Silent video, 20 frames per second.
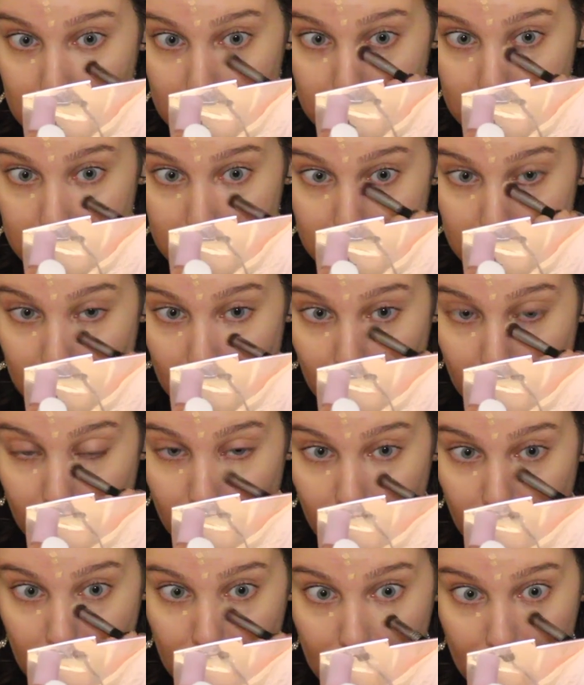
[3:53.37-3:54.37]

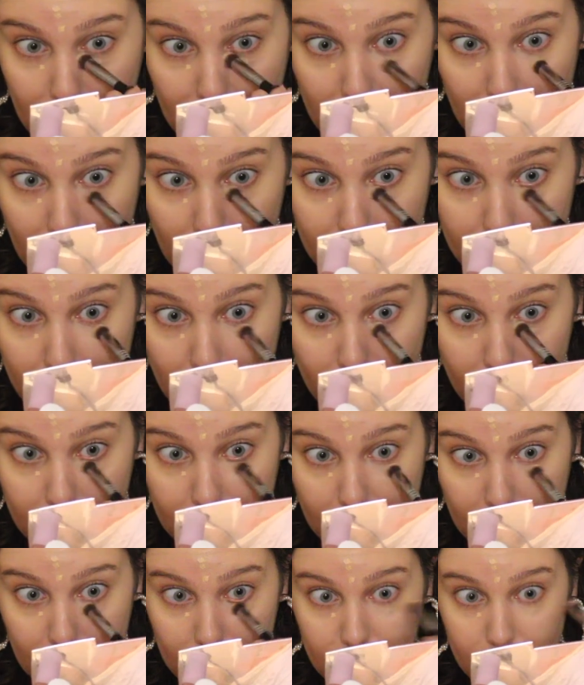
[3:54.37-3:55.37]
So I'm
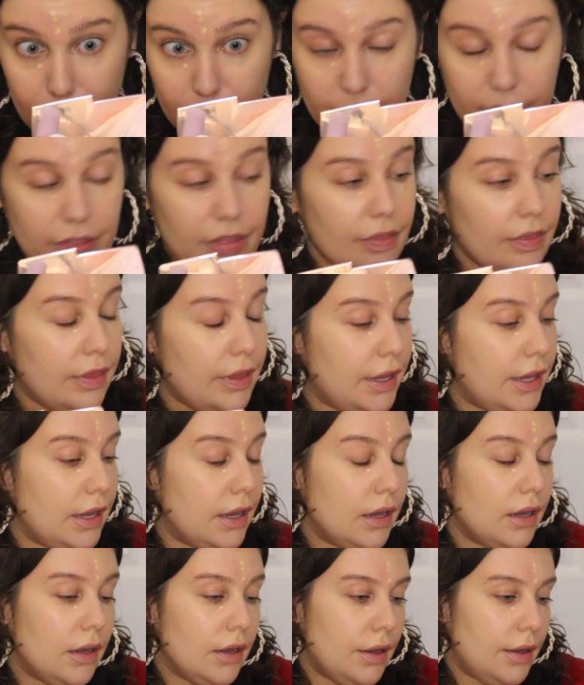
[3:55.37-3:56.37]
going in with
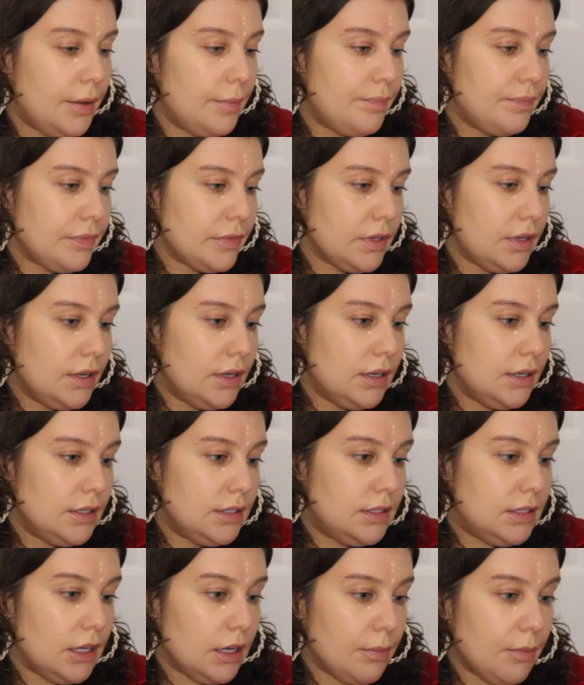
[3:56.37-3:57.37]
the
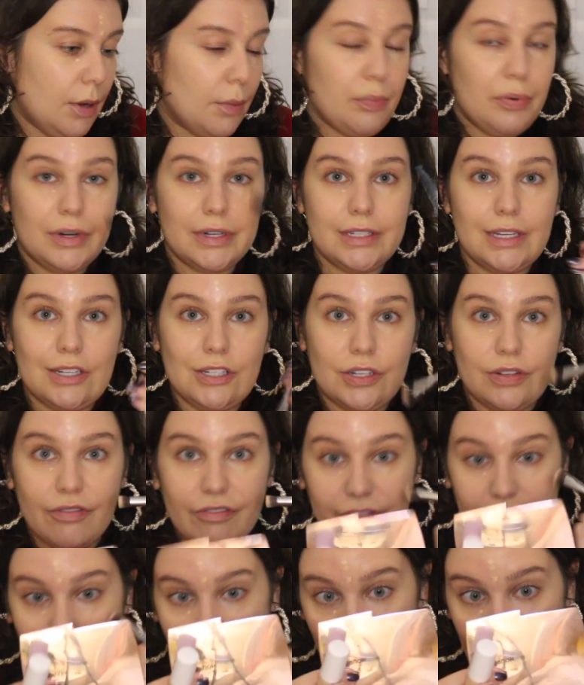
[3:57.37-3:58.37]
Sigma Precision
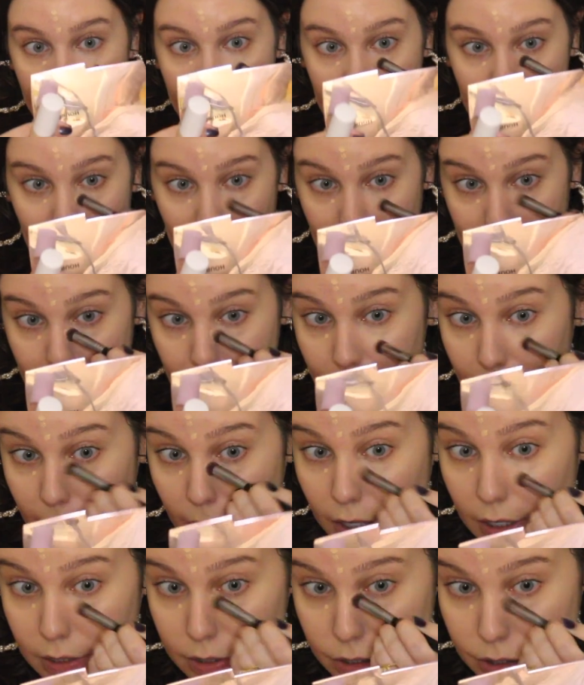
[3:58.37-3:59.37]
Flat P80
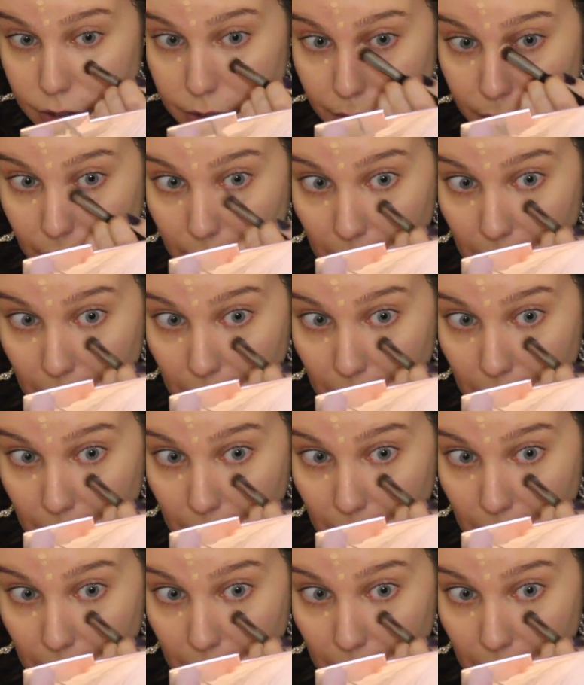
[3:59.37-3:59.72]
brush.